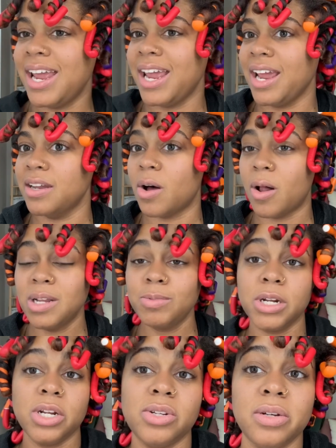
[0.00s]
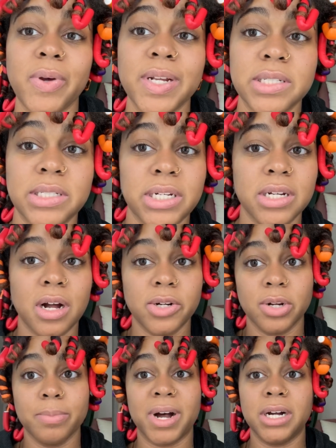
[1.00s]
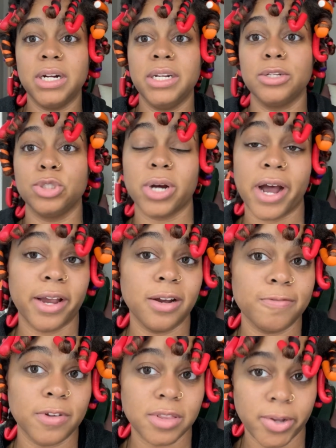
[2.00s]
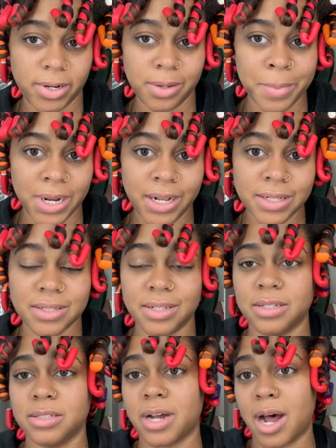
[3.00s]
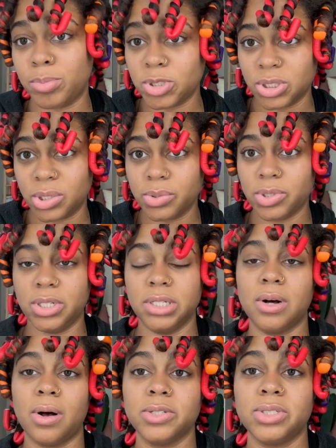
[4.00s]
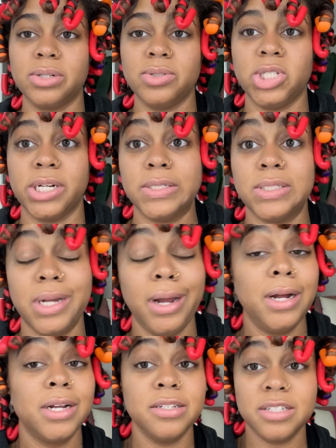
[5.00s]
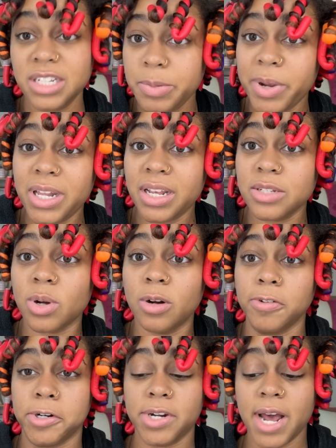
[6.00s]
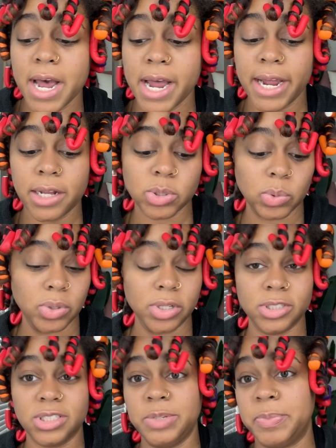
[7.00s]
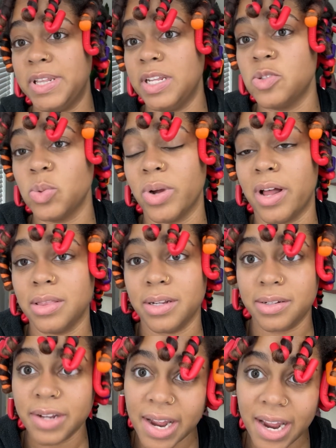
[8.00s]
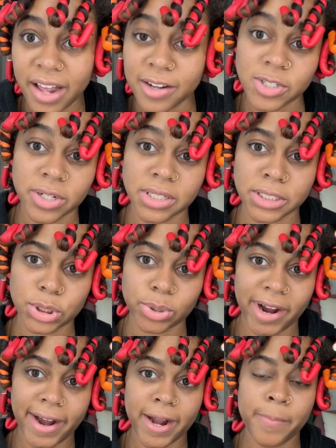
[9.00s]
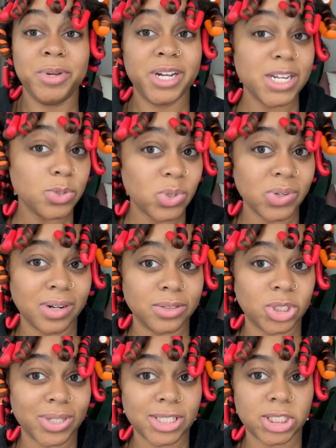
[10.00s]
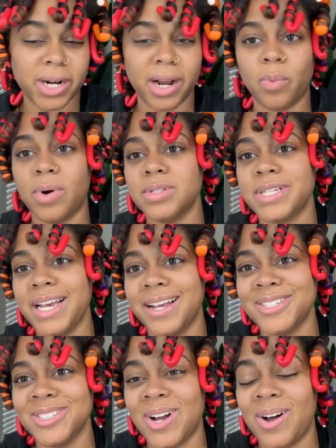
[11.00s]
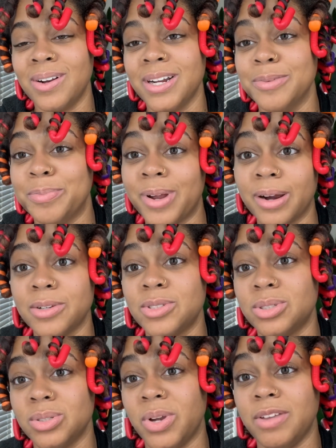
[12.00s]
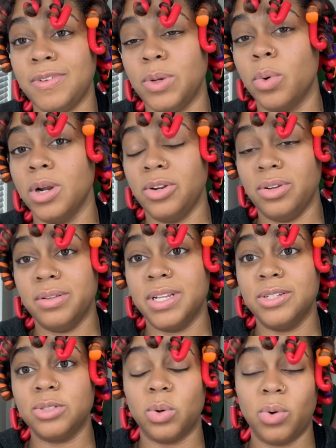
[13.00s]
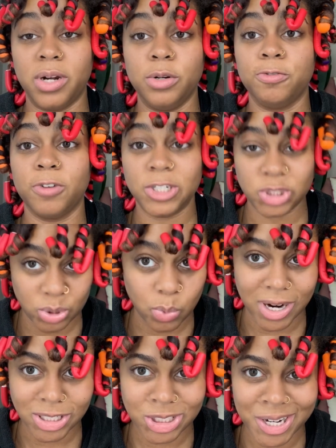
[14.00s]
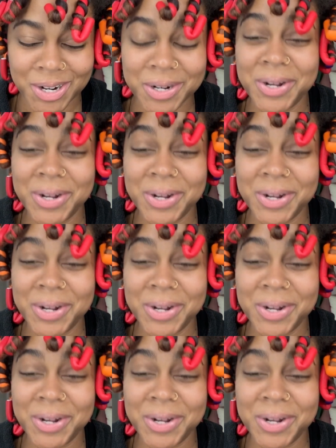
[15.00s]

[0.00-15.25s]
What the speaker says: And all I'm gonna do is sit under my hooded dryer for 30 minutes. This is optional. You can also just sleep in these overnight or sleep in these throughout the day until they're dry. Because we're doing it on stretched hair, it won't take as long compared to if you were to do this on freshly washed hair.